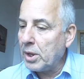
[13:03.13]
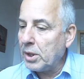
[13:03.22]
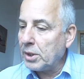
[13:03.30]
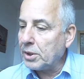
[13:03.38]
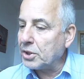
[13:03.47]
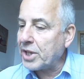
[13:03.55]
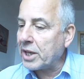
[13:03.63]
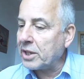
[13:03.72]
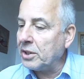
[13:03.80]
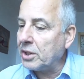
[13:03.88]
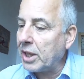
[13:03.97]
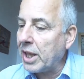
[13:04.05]
The
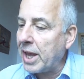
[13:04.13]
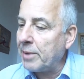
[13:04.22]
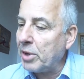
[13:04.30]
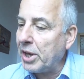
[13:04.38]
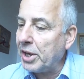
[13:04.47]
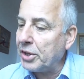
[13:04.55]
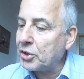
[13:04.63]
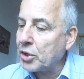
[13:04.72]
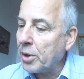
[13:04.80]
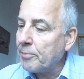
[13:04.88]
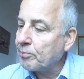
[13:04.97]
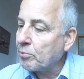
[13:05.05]
second claim is
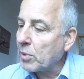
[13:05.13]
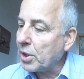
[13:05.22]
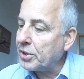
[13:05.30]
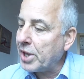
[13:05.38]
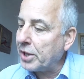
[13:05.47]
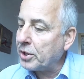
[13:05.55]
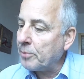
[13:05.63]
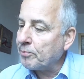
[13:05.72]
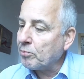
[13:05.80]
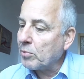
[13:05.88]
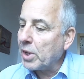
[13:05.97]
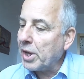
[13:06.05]
that
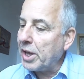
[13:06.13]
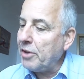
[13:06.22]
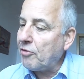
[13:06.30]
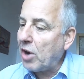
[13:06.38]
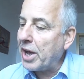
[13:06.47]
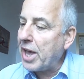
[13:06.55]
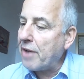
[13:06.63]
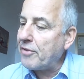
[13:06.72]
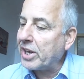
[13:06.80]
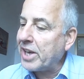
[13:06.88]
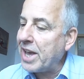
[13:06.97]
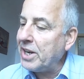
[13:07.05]
if I have a
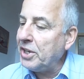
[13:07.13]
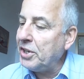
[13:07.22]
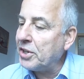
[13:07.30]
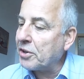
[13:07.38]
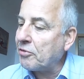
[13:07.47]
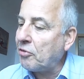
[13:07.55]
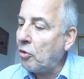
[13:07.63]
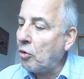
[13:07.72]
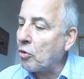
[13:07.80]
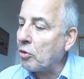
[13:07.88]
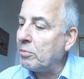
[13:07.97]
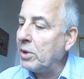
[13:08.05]
k-linear
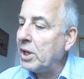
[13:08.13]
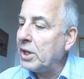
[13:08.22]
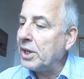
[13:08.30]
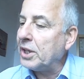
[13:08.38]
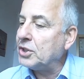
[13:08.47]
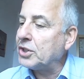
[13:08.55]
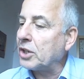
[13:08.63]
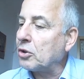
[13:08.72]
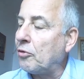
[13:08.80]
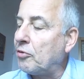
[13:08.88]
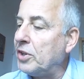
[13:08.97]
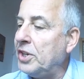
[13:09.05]
form instead
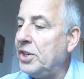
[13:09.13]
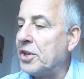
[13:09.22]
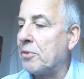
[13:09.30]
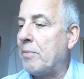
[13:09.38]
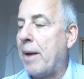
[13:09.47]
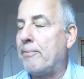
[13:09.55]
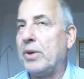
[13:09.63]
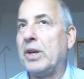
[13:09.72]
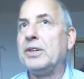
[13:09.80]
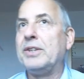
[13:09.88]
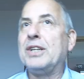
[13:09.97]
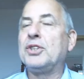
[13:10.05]
of linear mapping,
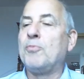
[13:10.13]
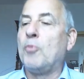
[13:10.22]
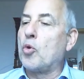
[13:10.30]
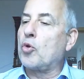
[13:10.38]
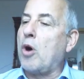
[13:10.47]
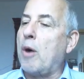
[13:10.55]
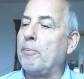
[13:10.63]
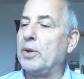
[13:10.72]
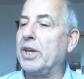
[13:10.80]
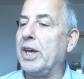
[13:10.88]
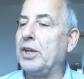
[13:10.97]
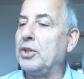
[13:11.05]
that's more
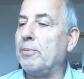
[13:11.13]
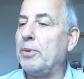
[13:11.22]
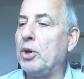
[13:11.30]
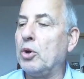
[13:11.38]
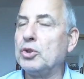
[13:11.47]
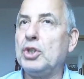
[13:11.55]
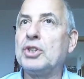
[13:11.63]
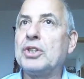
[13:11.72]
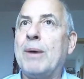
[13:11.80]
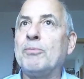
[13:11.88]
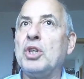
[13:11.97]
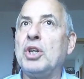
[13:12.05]
complicated, because it's
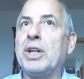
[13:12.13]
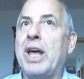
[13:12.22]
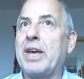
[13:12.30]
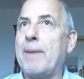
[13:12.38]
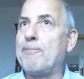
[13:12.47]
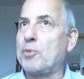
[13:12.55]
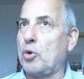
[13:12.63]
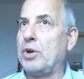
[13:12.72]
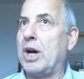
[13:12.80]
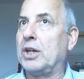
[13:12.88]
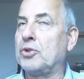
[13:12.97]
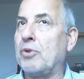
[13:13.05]
something like a
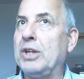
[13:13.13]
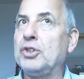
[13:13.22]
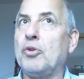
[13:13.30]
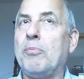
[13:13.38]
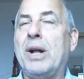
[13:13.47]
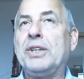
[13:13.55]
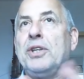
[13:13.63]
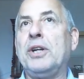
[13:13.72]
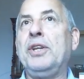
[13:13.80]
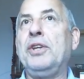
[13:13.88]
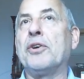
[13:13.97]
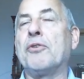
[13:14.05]
product, right? So
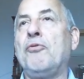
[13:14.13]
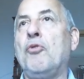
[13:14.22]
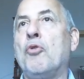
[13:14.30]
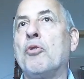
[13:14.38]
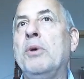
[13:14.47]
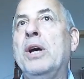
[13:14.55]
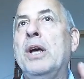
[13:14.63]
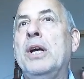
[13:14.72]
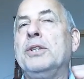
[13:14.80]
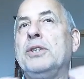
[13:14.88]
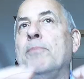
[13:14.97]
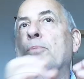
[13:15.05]
multilinear form simply